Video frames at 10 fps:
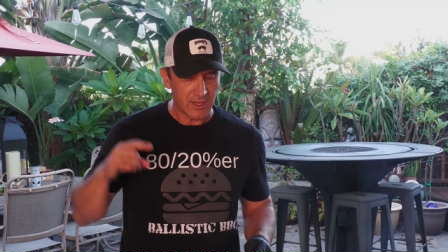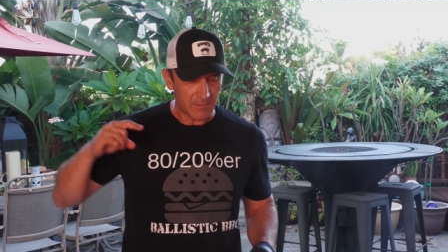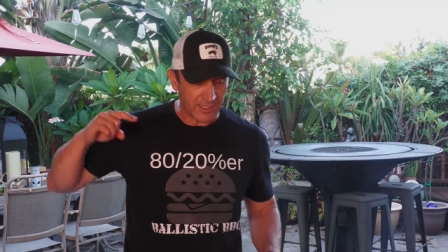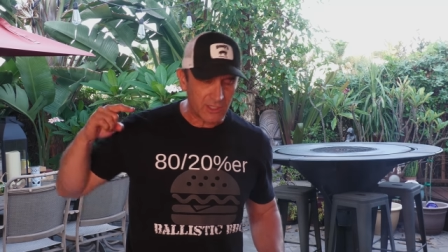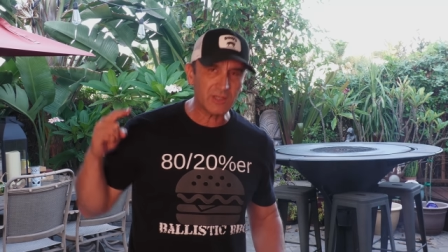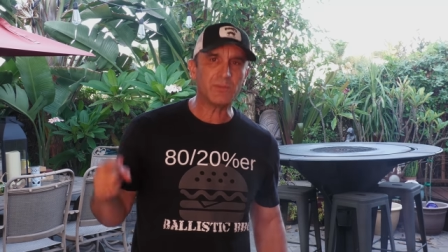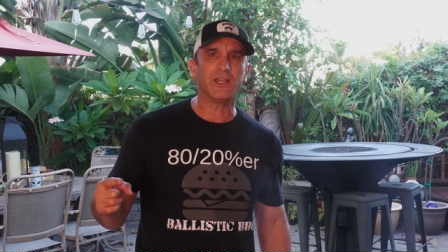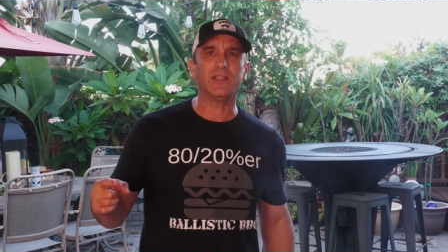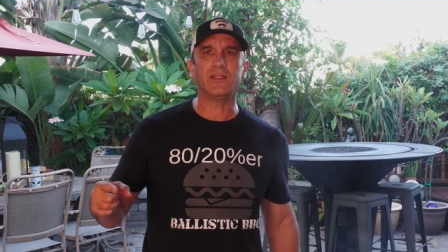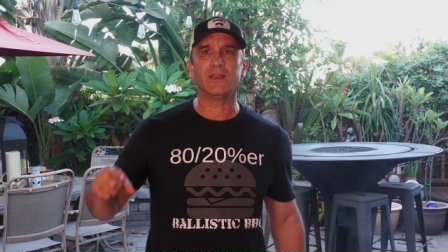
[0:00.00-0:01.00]
My good
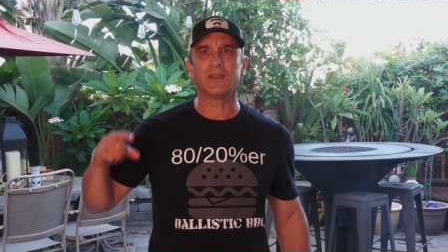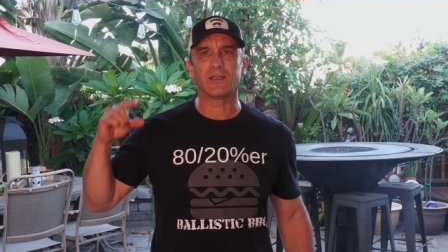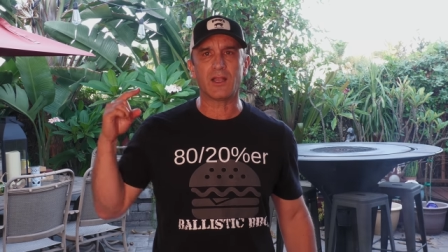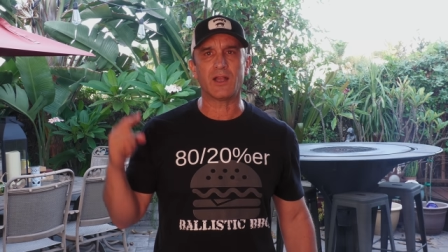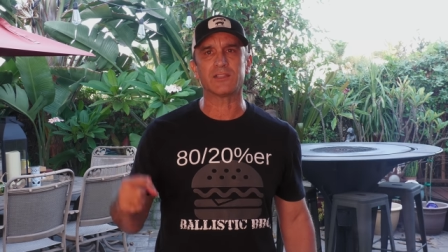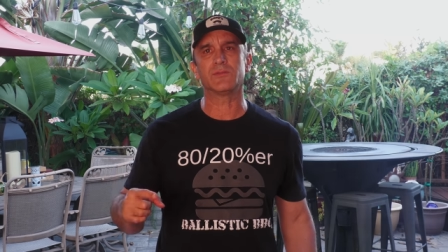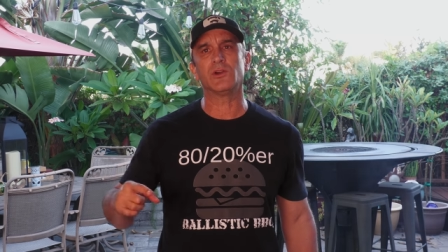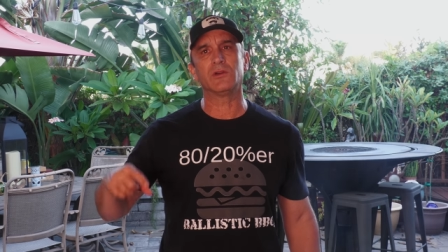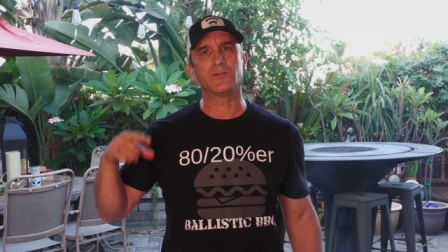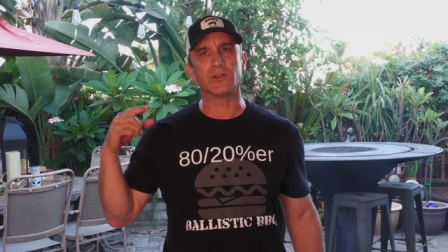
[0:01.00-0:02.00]
buddy
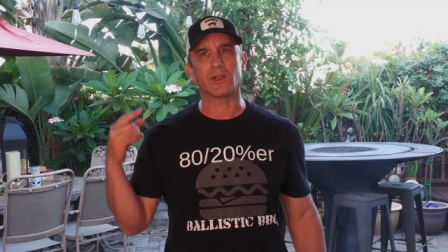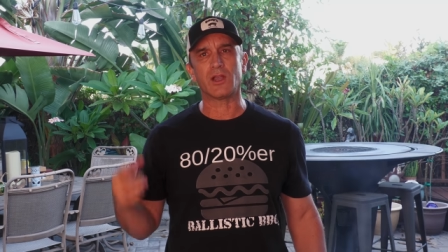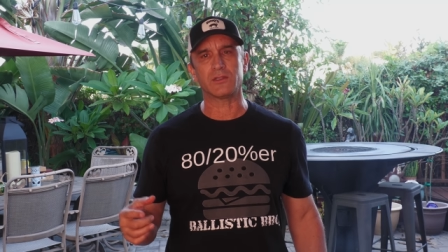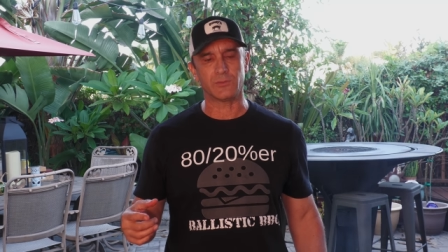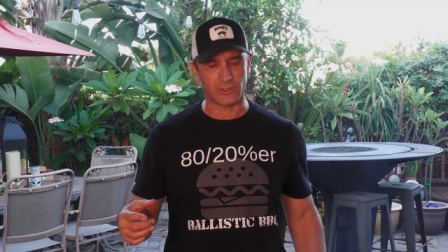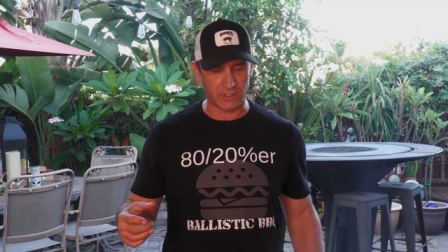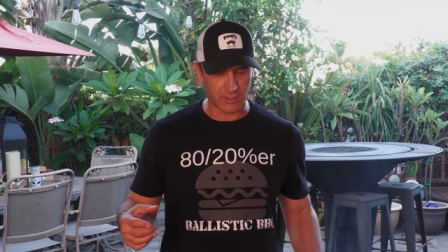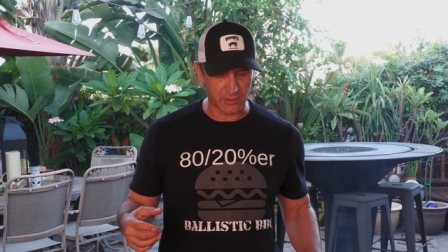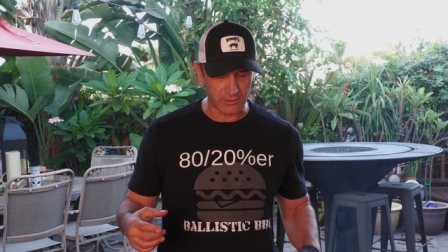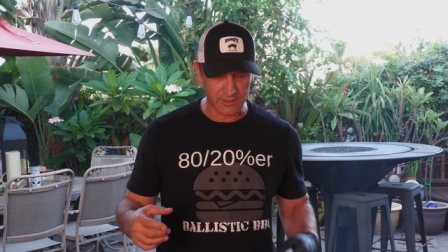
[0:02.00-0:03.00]
Cosmo over there at Cosmo
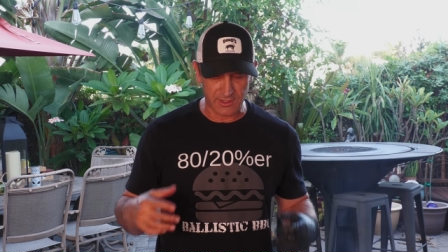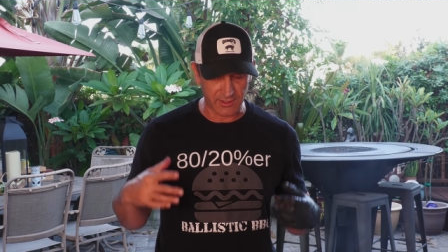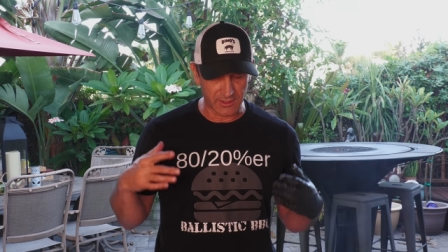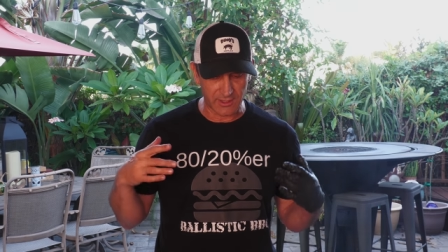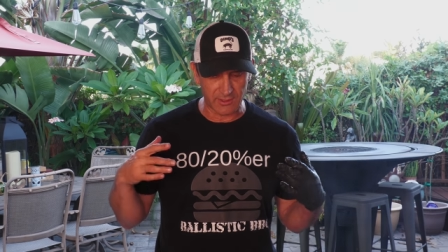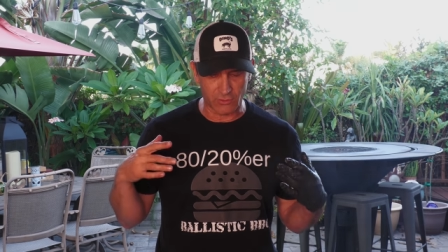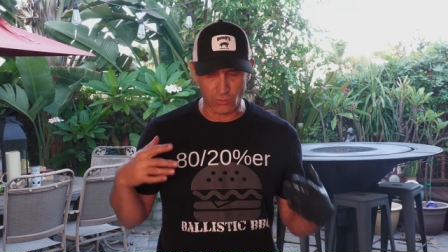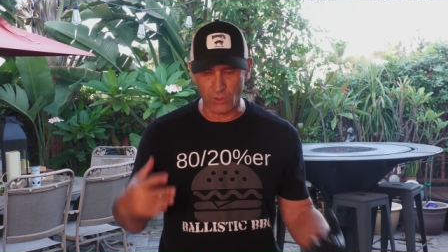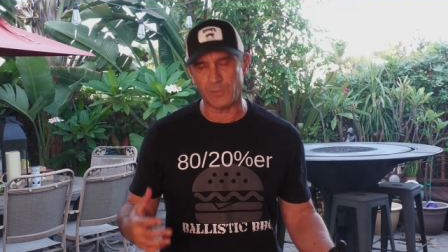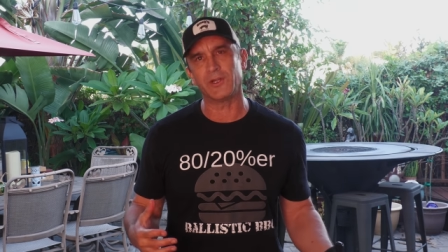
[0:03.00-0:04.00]
Q's, he, he
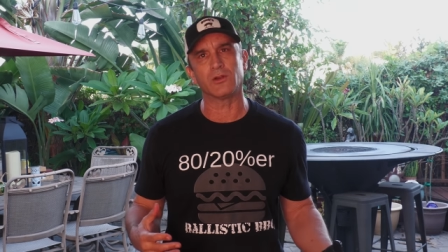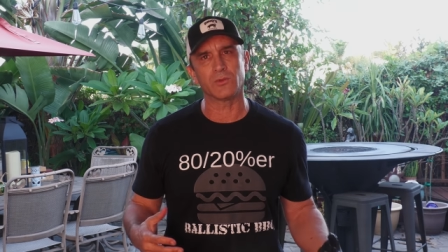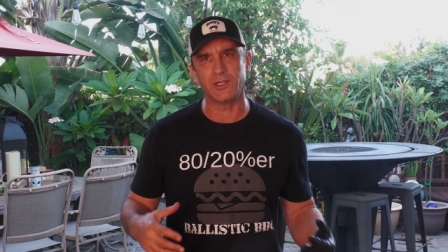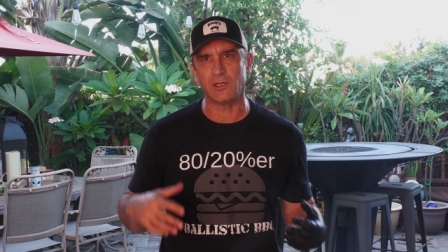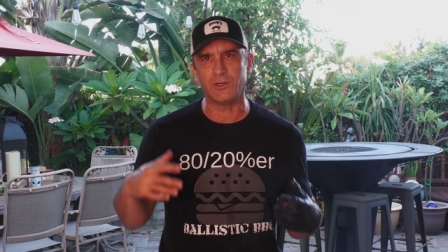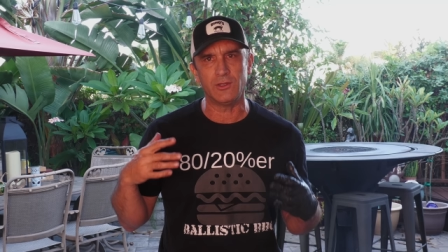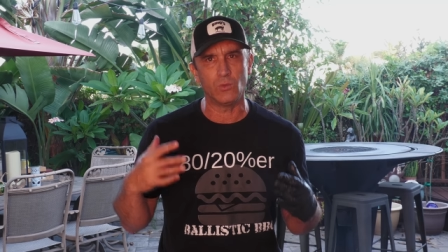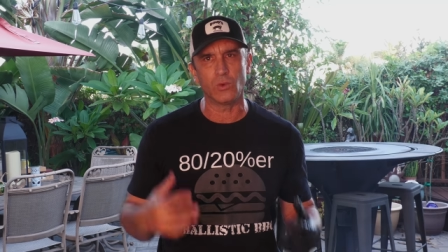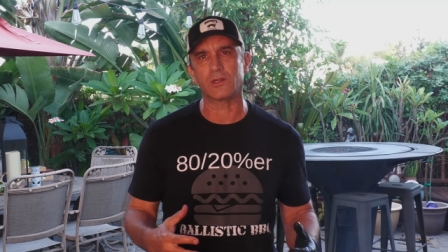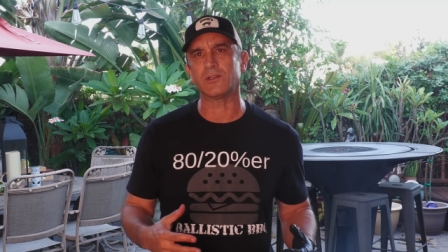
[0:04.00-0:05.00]
grew up in El Reno, he
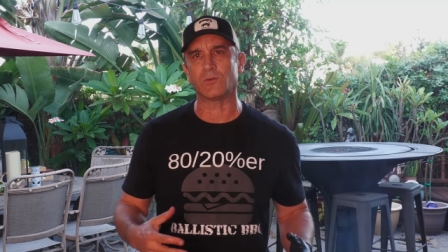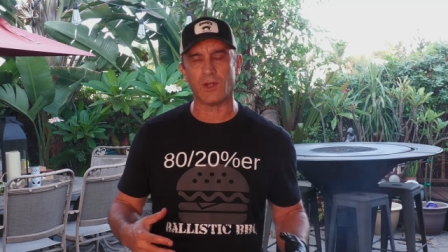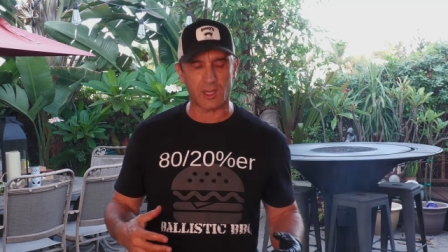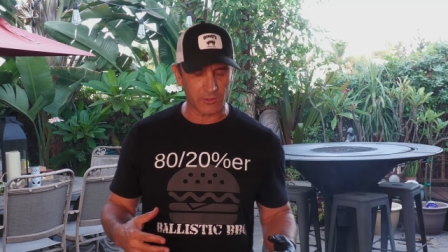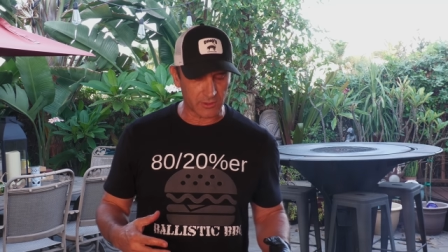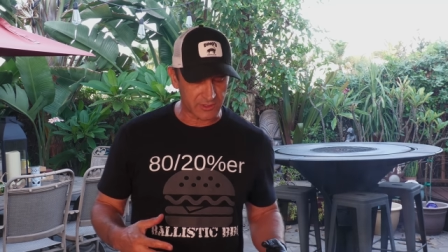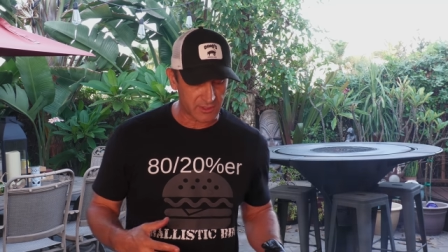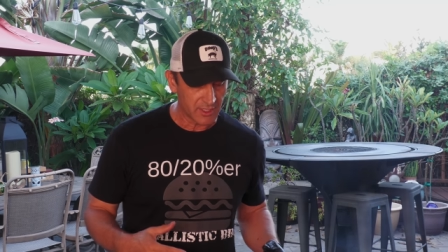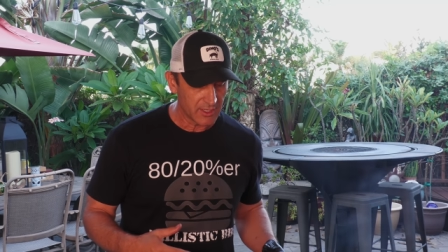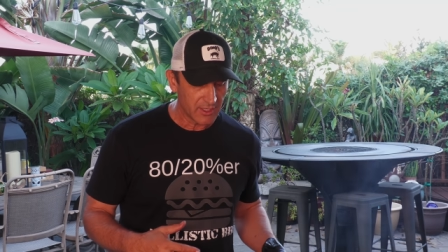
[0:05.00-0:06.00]
worked at Roberts,